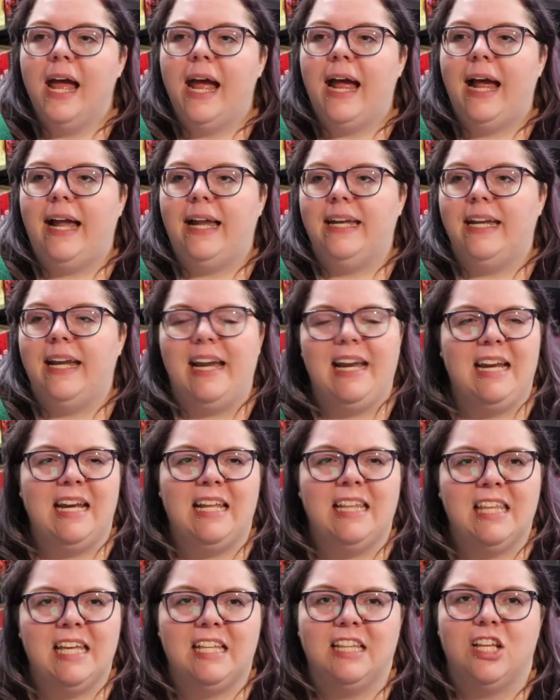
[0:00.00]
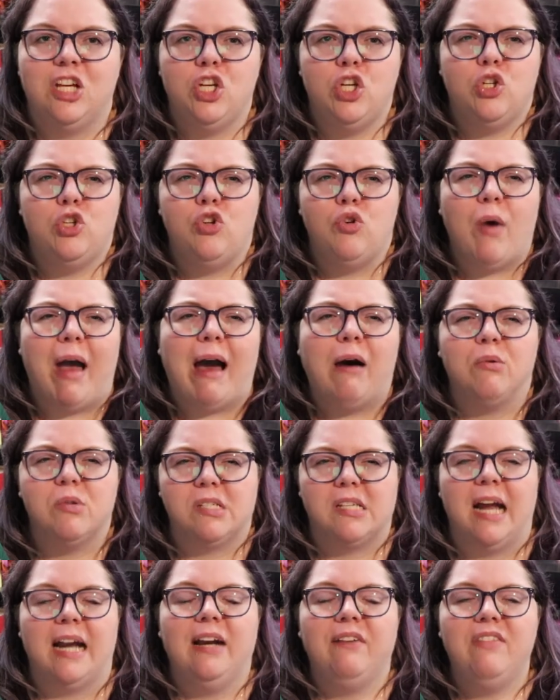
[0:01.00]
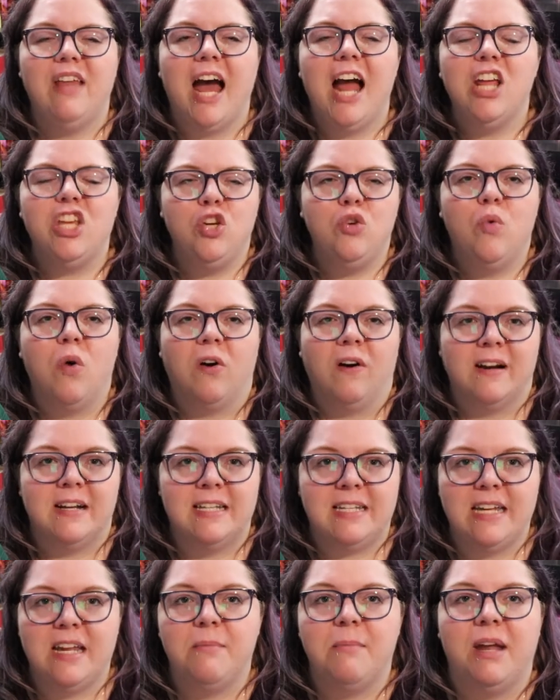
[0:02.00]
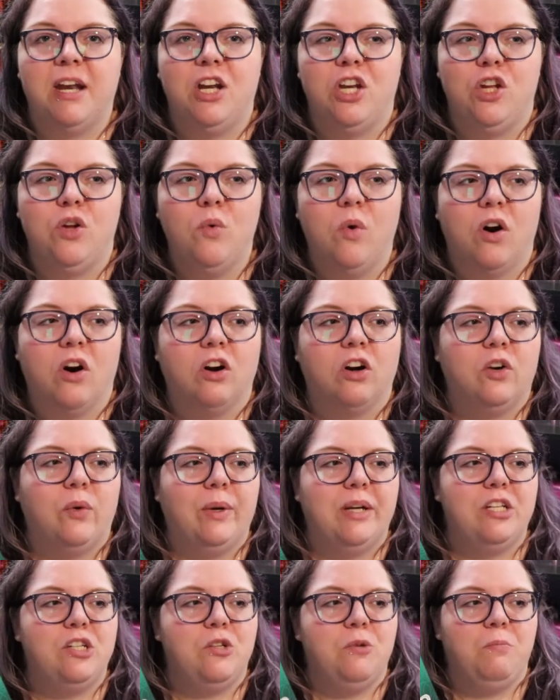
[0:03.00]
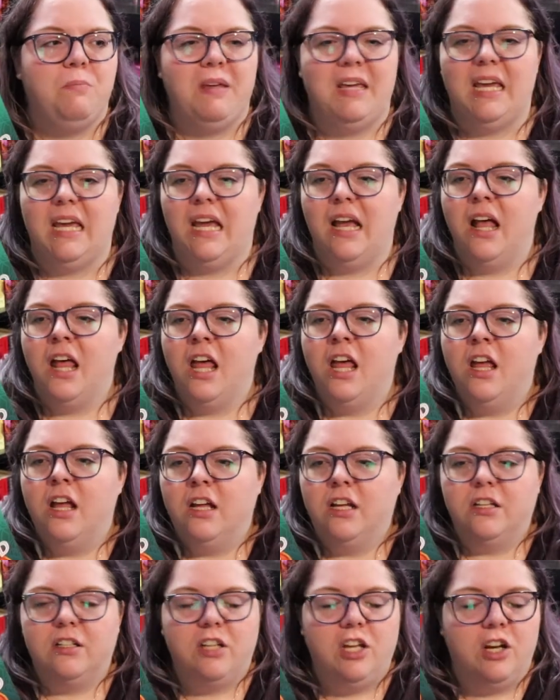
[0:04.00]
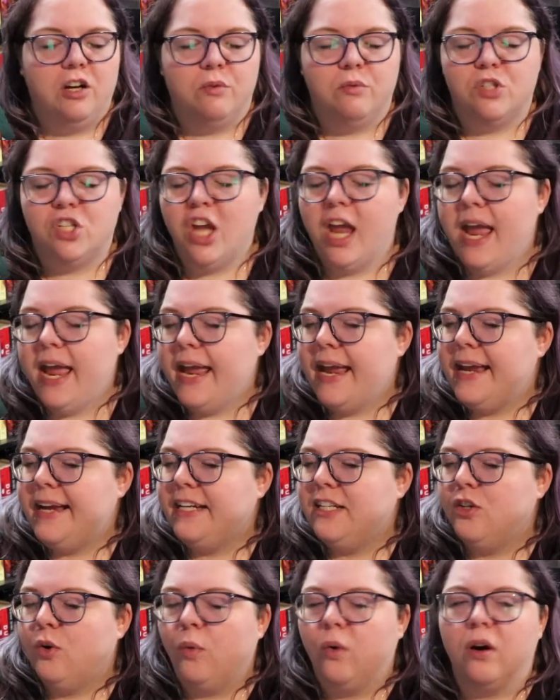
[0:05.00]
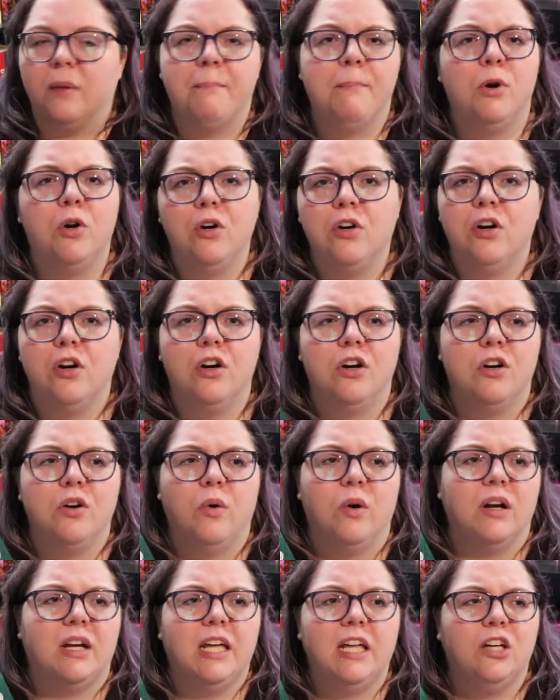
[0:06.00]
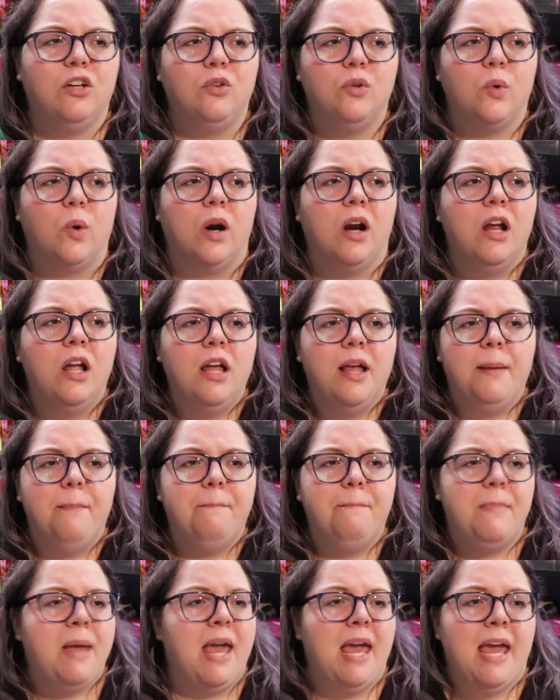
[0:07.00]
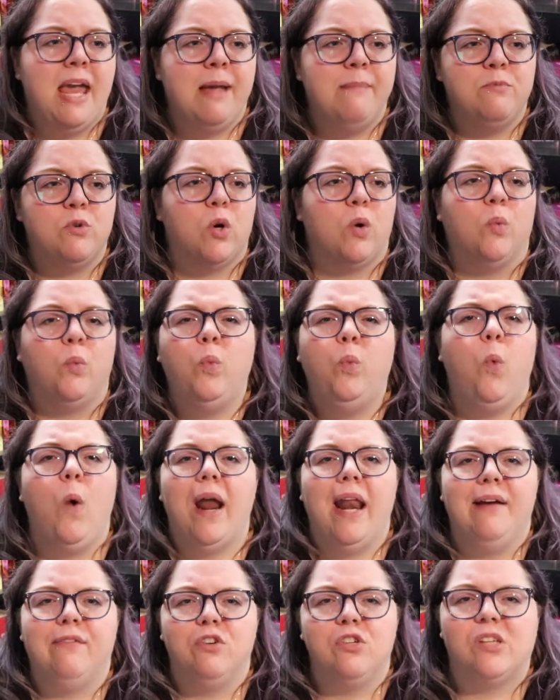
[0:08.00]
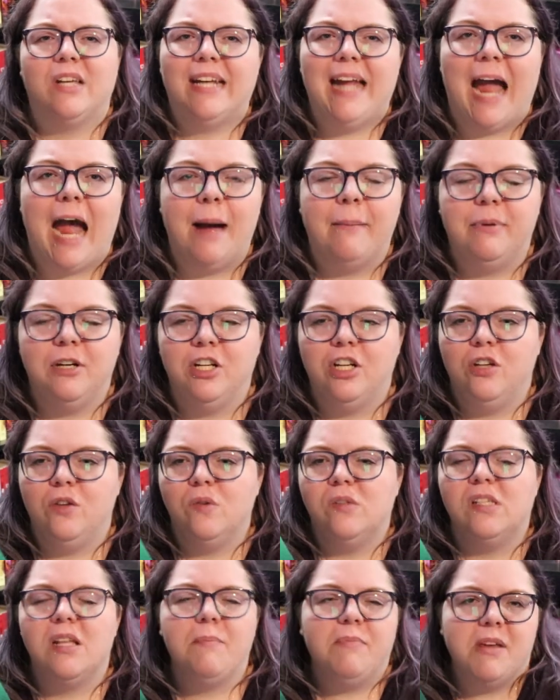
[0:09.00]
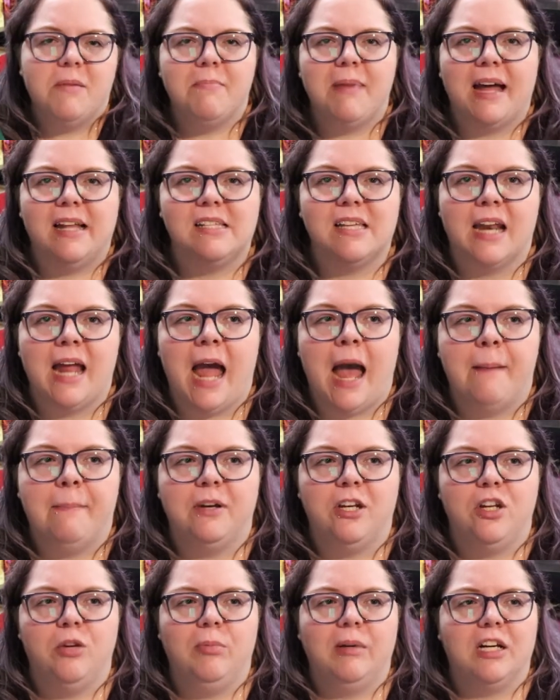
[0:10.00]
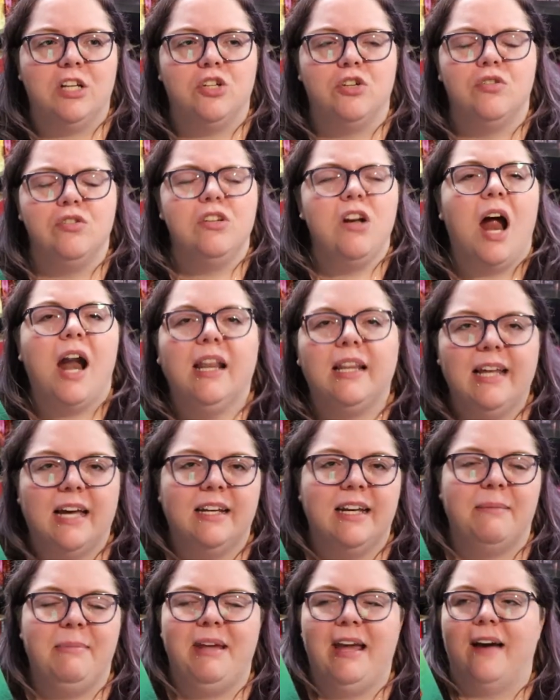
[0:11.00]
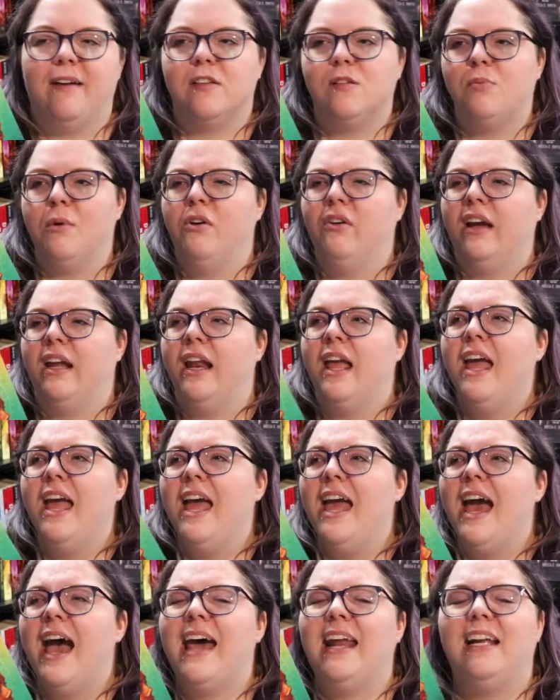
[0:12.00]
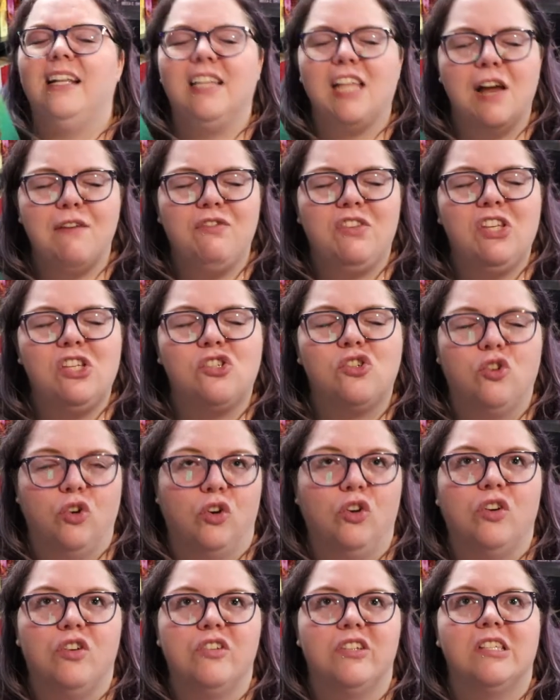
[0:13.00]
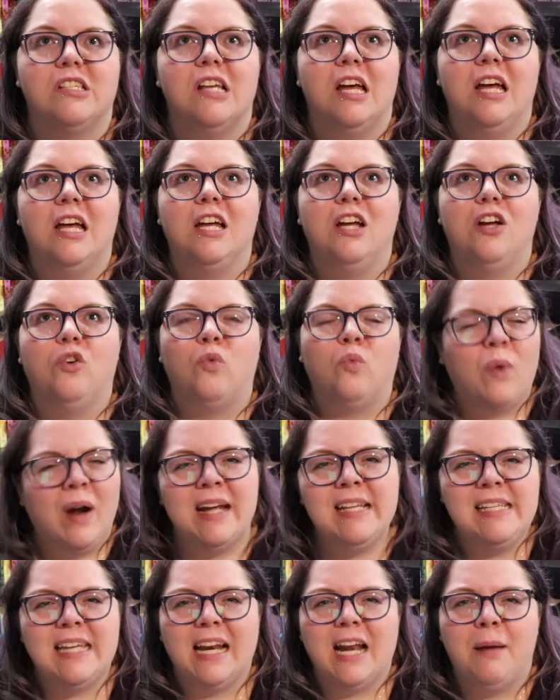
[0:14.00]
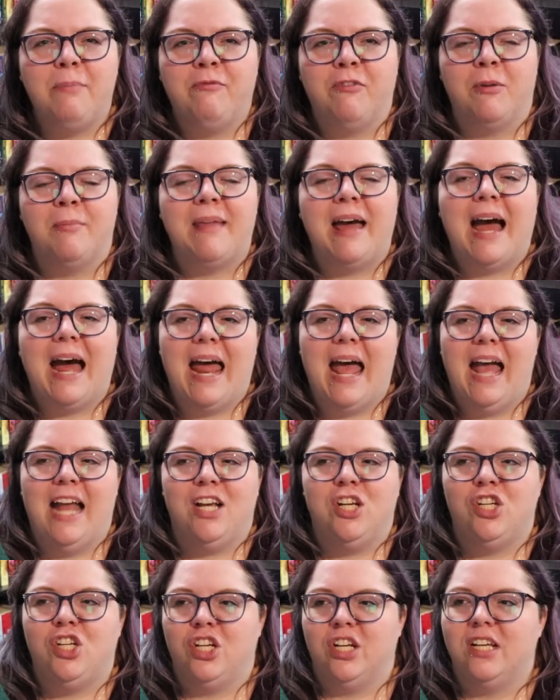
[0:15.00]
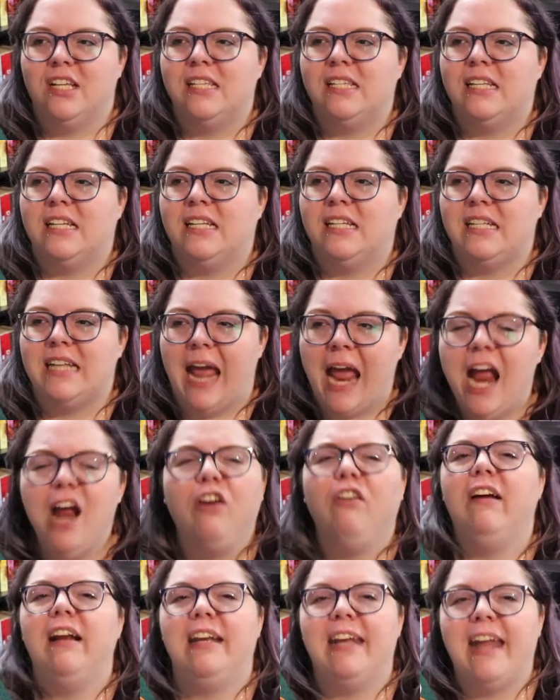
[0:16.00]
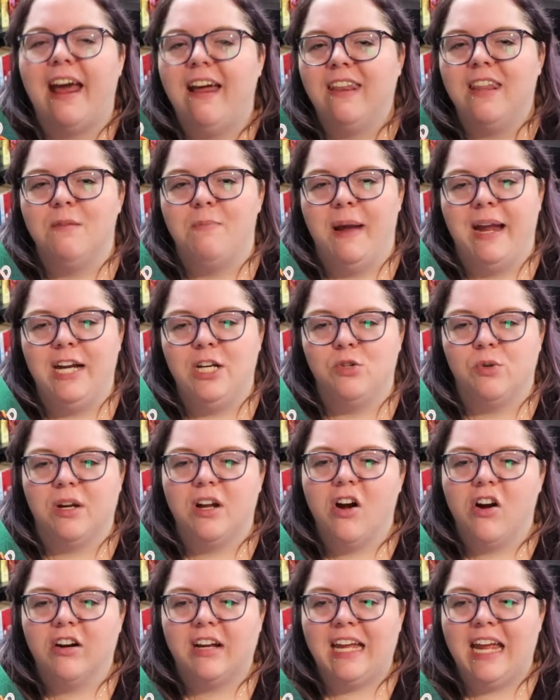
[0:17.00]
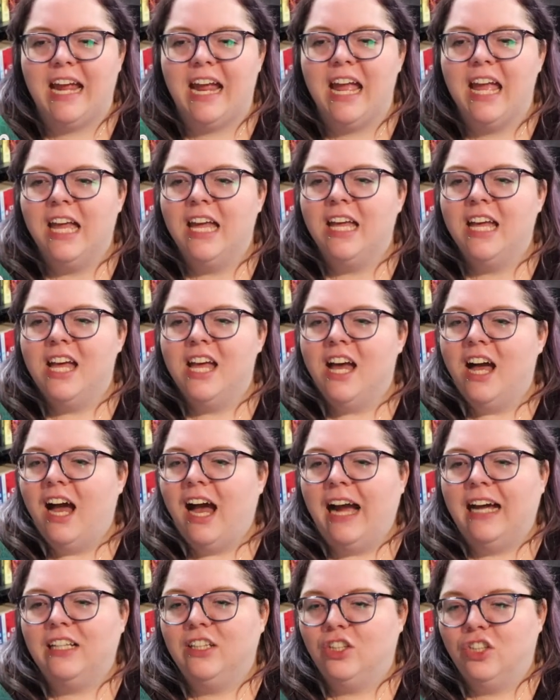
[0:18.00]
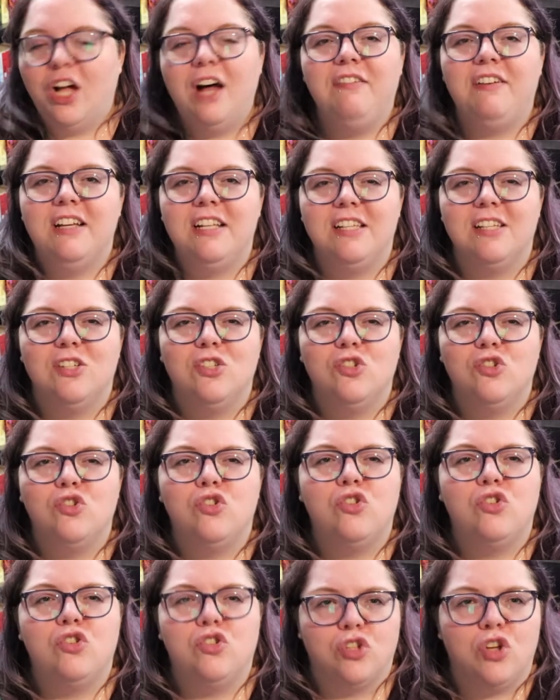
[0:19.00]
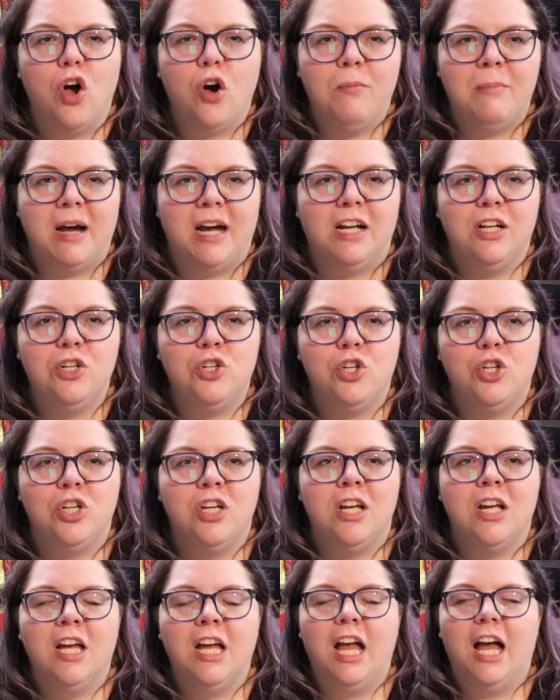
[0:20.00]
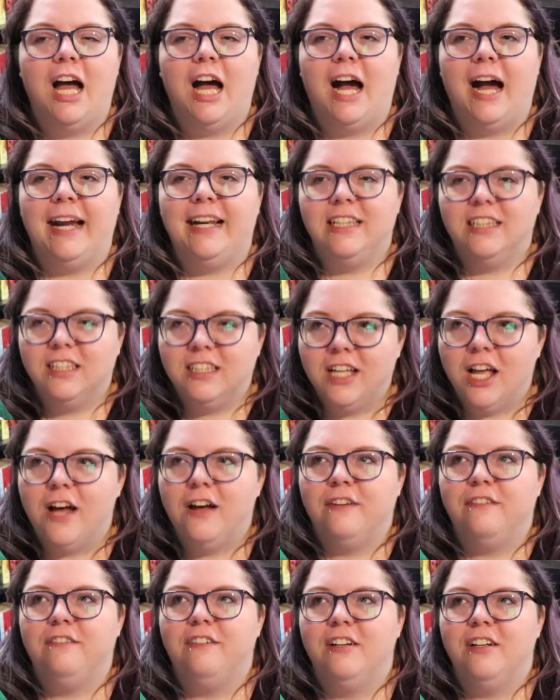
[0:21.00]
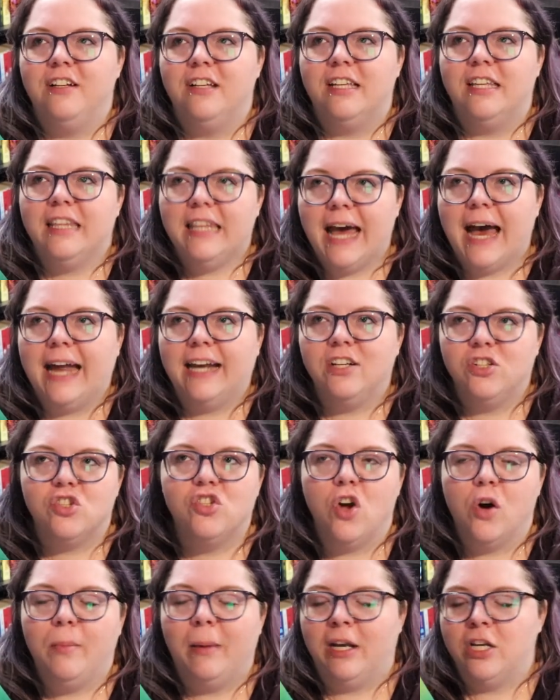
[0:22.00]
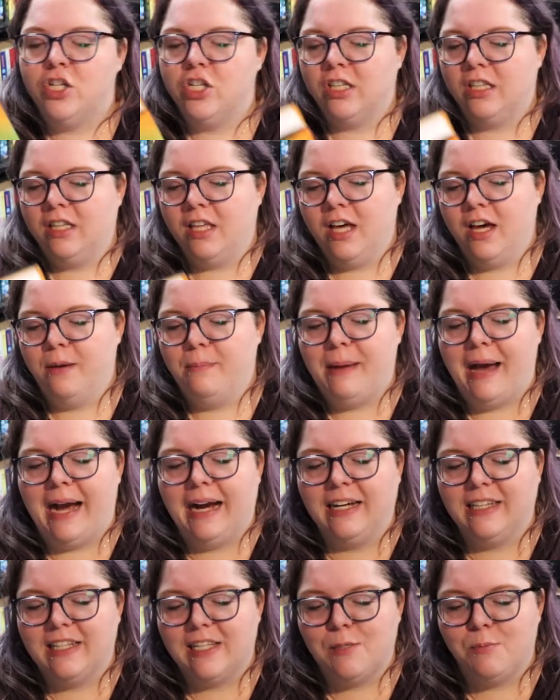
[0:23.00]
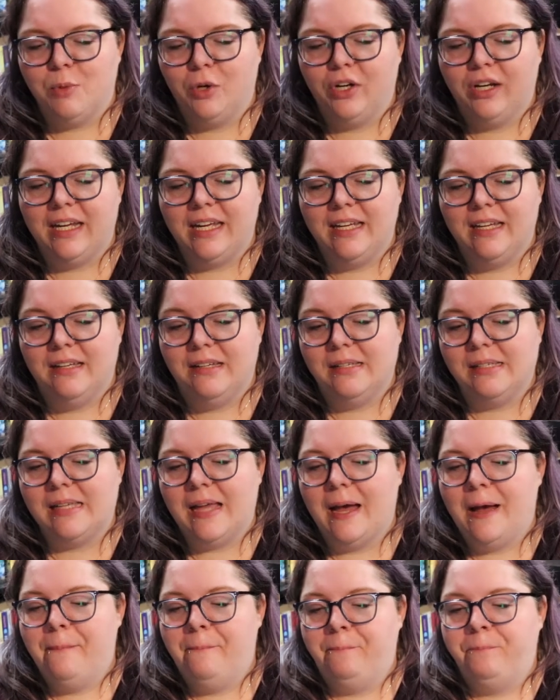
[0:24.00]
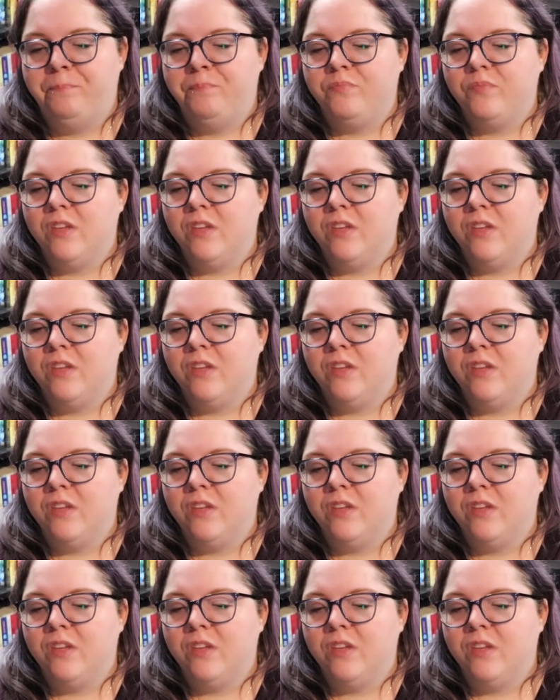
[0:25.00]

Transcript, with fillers: and anything that you do outside of that you are a demon and you are going to be you know, chained or murdered or killed or maimed or whatever's going to happen to you. Something bad's going to happen to you because you're not allowed to be outspoken. And I love these girls rising up from that and just tearing down the patriarchy. I love it so much. I love that so much. The back of this book is, um,